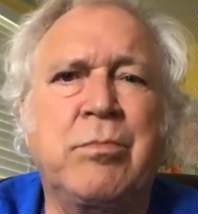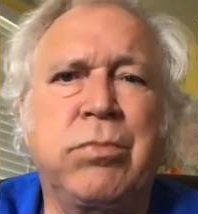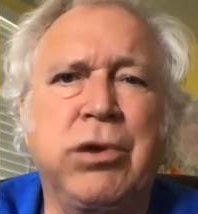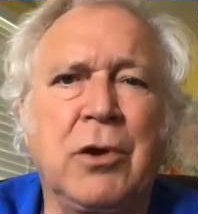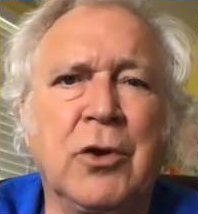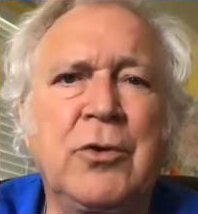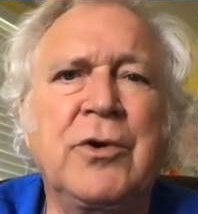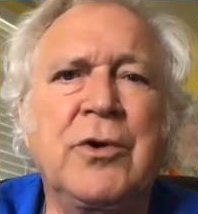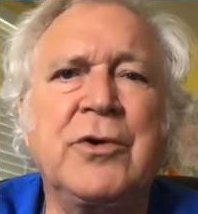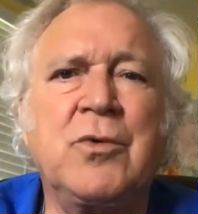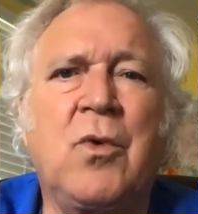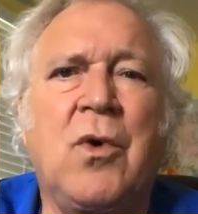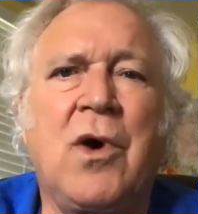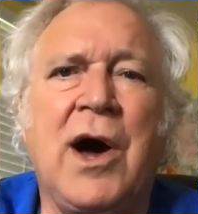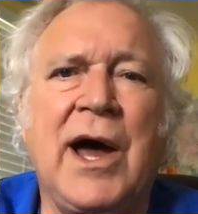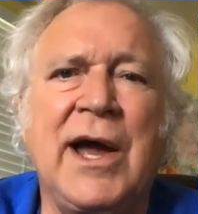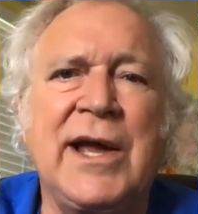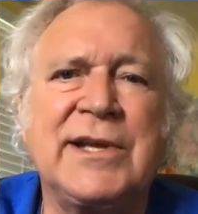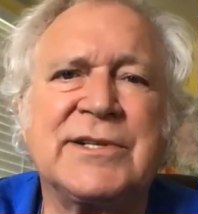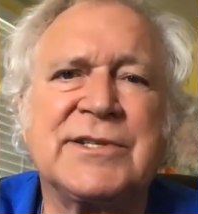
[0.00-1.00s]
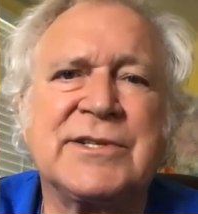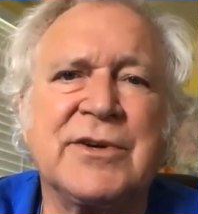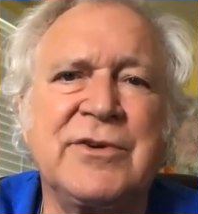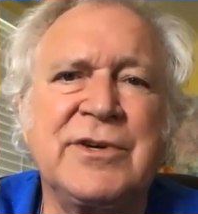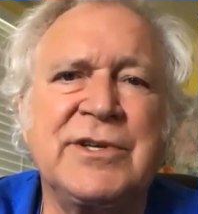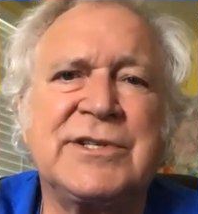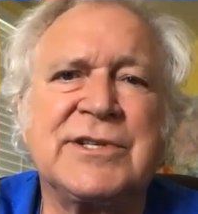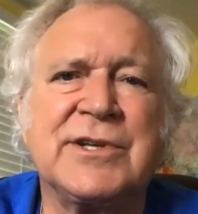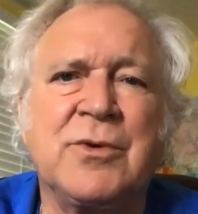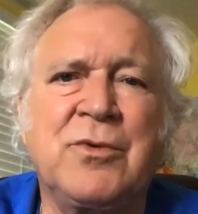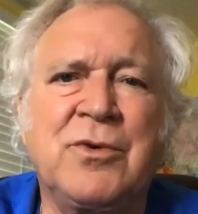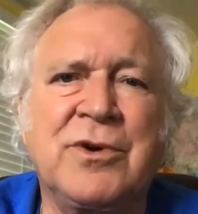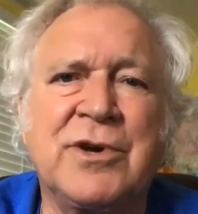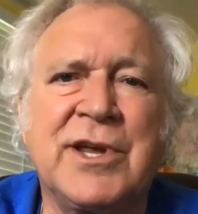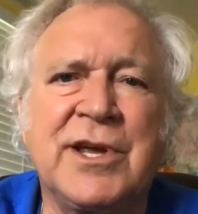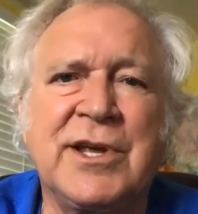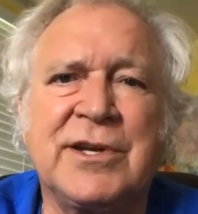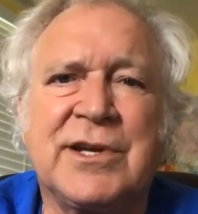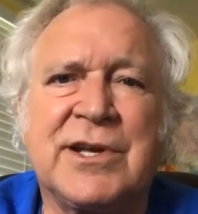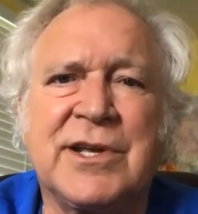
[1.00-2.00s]
blue and white. So he said, we'll
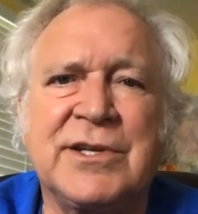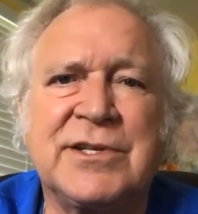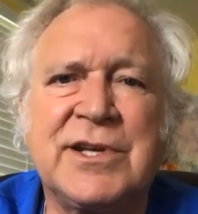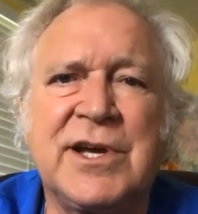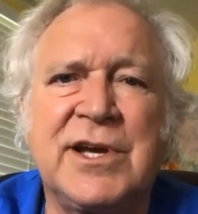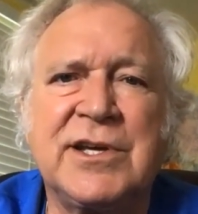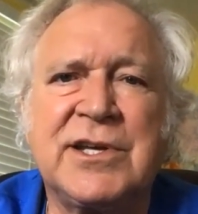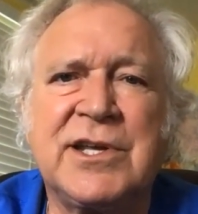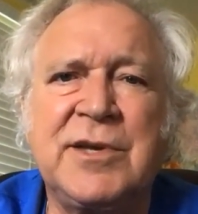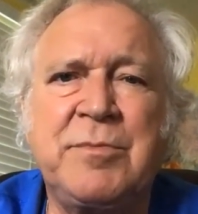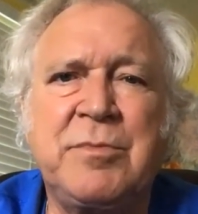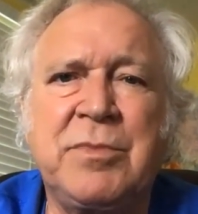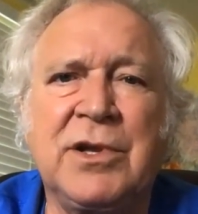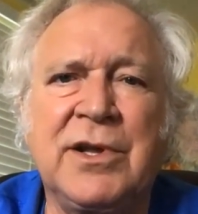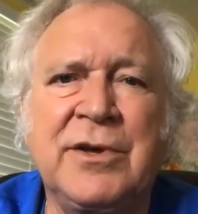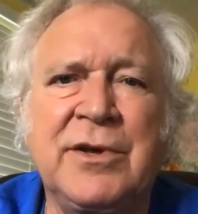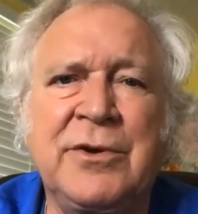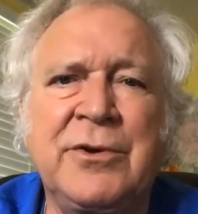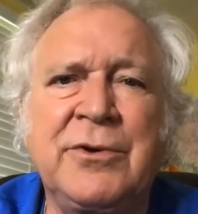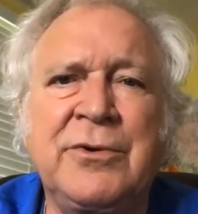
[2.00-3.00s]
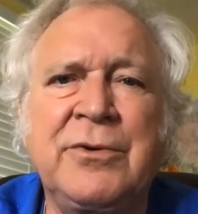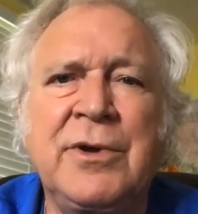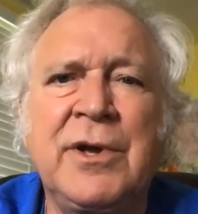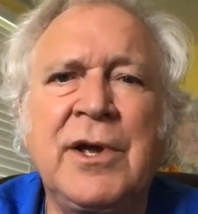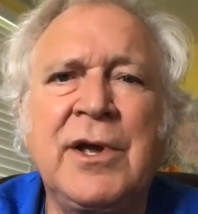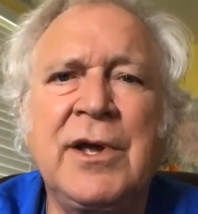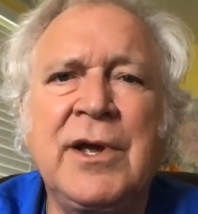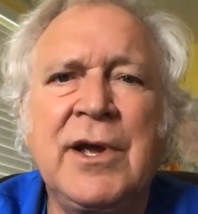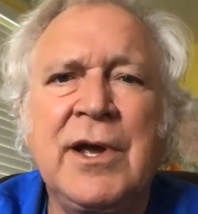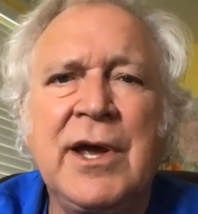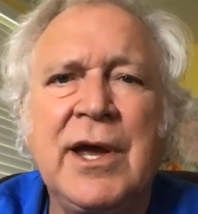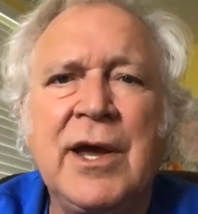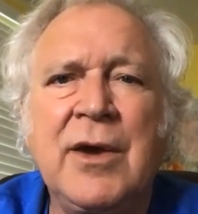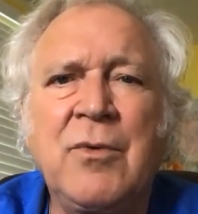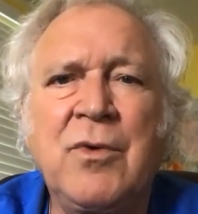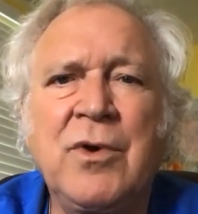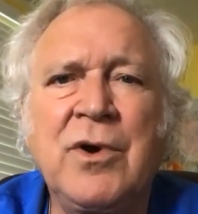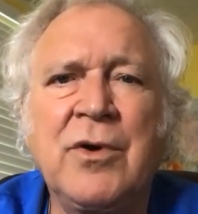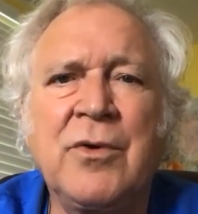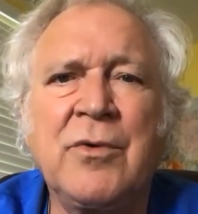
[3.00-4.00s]
get Kentucky blue
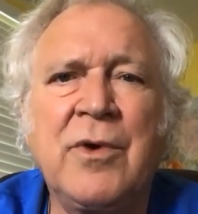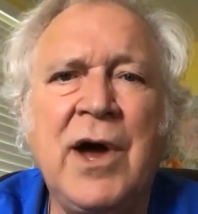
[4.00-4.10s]
and we'll